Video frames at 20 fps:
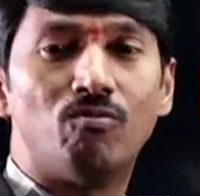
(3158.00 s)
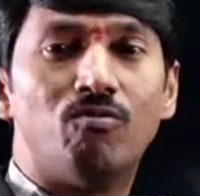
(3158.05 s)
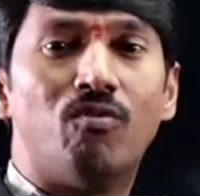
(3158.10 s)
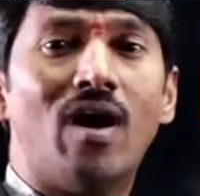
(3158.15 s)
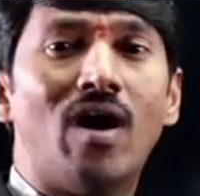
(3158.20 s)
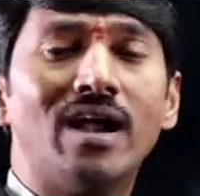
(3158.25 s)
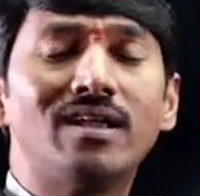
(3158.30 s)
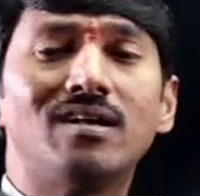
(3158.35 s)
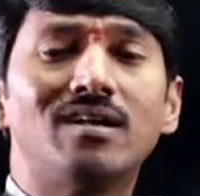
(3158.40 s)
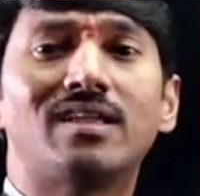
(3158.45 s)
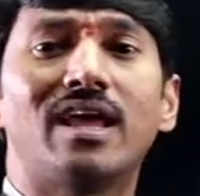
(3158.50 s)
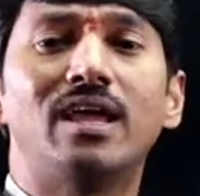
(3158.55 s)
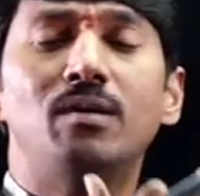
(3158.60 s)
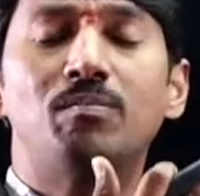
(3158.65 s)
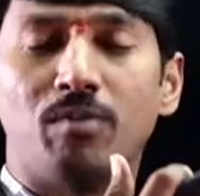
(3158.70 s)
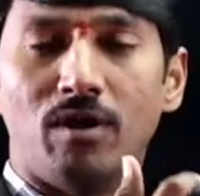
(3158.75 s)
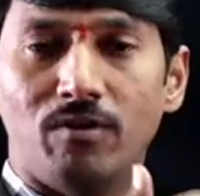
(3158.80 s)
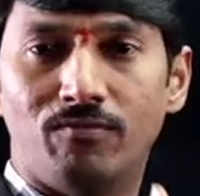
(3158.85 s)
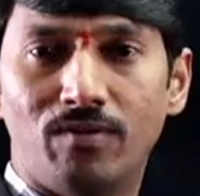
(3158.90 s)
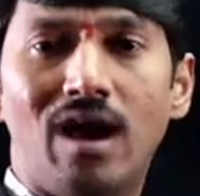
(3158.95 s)
what
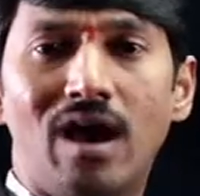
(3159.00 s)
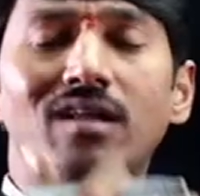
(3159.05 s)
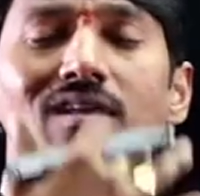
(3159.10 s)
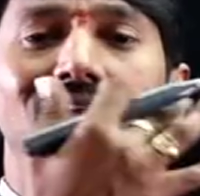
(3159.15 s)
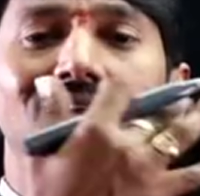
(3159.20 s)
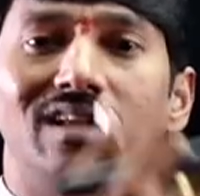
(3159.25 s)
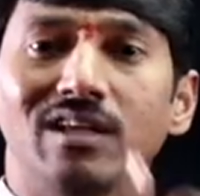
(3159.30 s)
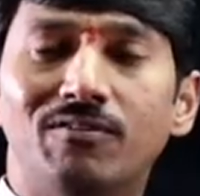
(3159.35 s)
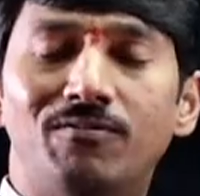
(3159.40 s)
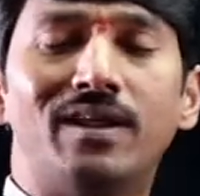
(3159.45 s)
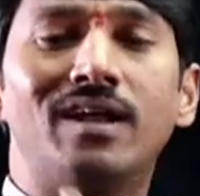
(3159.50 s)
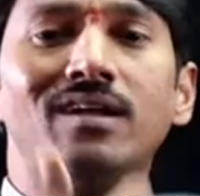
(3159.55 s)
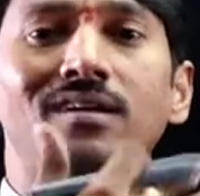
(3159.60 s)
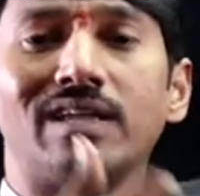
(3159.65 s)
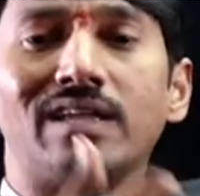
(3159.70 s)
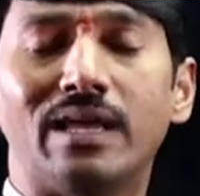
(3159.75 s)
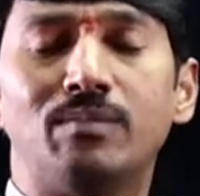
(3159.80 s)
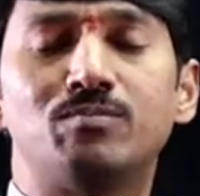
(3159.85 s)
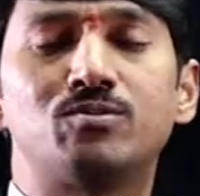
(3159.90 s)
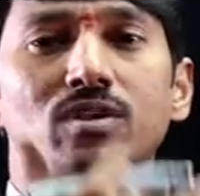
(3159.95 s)
type of or
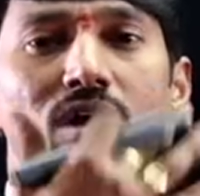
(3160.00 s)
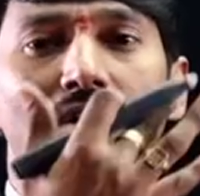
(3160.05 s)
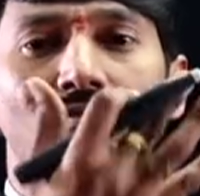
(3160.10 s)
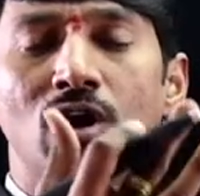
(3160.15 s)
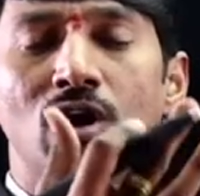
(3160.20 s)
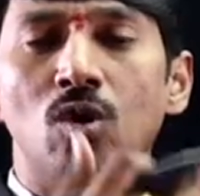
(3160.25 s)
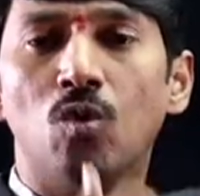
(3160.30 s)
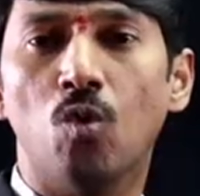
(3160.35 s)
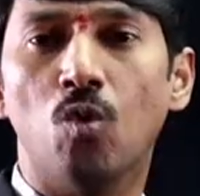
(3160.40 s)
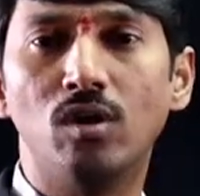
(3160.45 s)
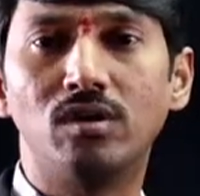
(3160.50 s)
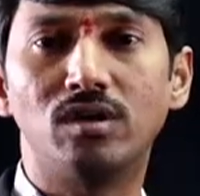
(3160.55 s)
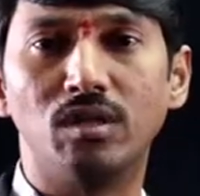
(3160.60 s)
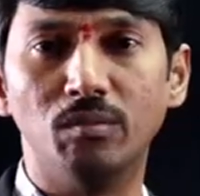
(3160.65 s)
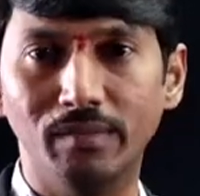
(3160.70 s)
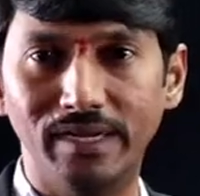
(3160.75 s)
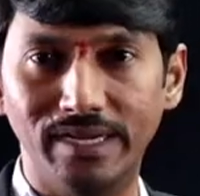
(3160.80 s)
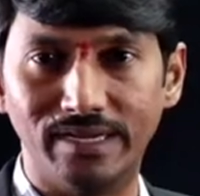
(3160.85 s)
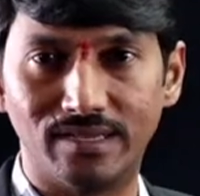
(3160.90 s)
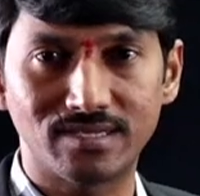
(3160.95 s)
different types of
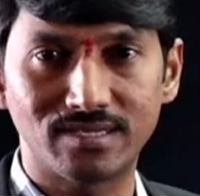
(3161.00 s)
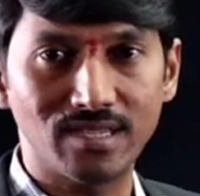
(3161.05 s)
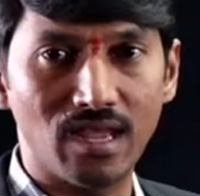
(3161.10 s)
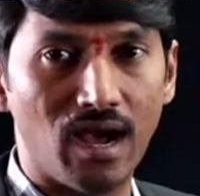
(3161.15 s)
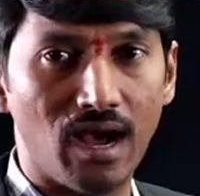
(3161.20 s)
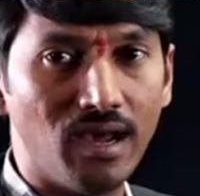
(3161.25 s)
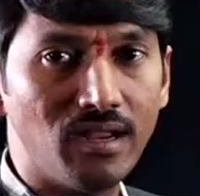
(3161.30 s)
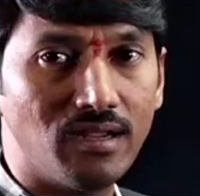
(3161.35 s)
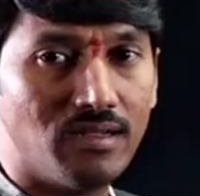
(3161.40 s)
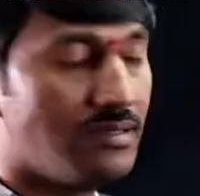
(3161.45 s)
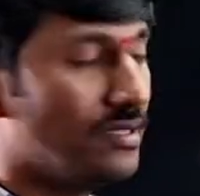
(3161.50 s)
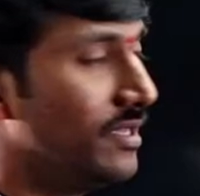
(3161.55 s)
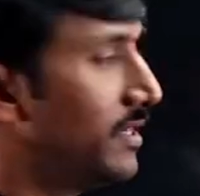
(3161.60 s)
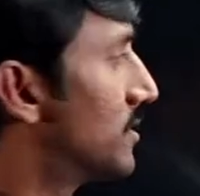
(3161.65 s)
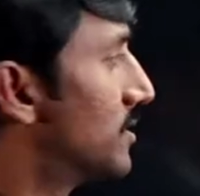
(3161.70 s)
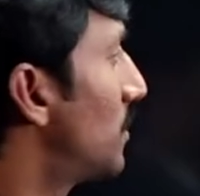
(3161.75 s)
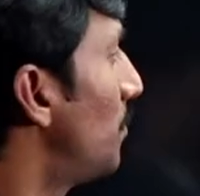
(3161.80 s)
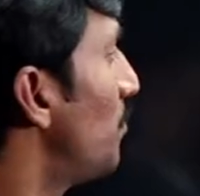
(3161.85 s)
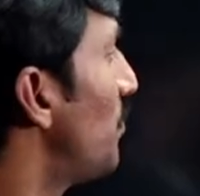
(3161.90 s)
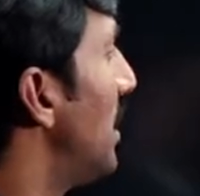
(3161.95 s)
altimeters are
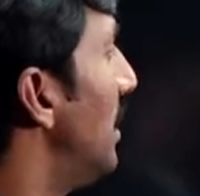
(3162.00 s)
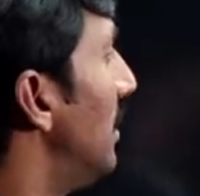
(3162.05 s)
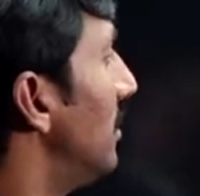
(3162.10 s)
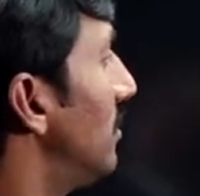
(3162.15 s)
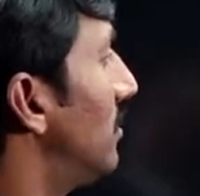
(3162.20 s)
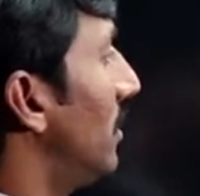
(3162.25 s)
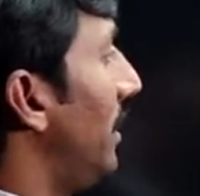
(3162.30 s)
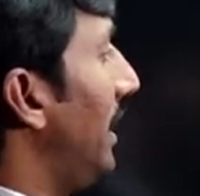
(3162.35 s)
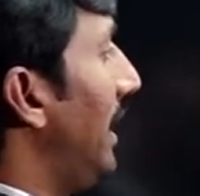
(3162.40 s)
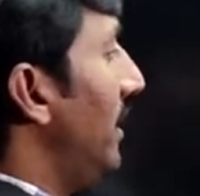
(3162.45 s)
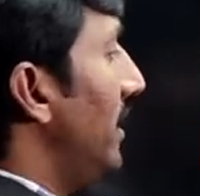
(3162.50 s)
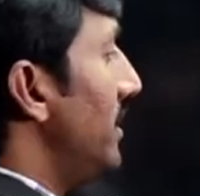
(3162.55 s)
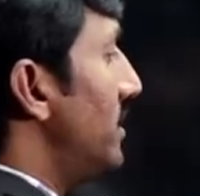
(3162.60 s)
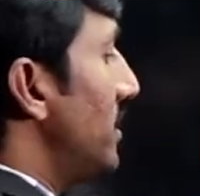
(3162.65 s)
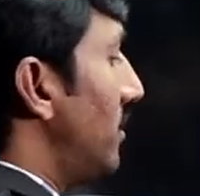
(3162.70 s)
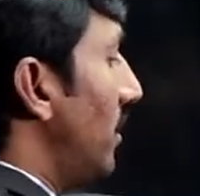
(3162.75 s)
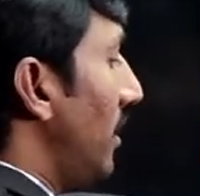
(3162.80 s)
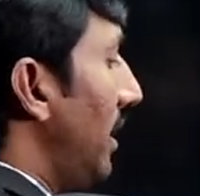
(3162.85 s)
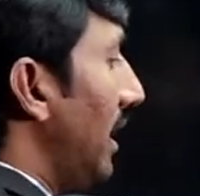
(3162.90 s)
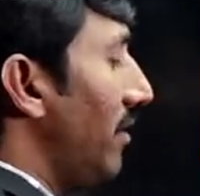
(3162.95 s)
these?
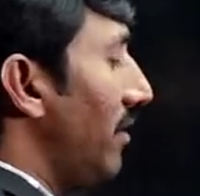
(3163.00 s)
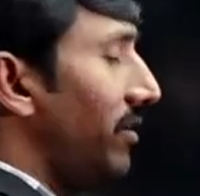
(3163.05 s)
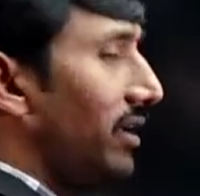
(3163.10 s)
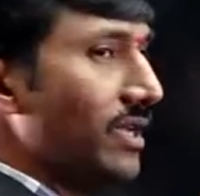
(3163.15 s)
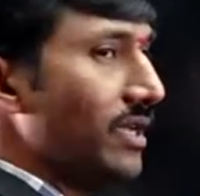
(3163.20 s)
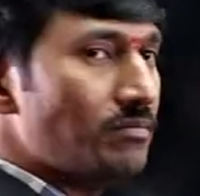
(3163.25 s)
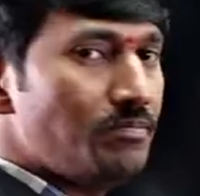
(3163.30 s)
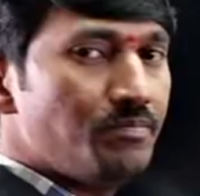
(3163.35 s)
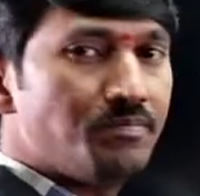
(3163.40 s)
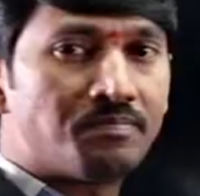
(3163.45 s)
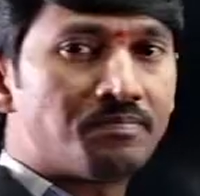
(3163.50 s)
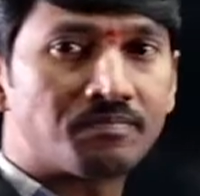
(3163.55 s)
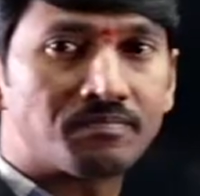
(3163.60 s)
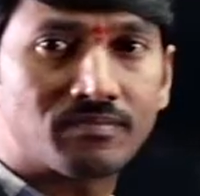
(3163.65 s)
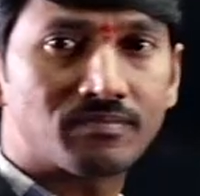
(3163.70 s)
3-digit DVM,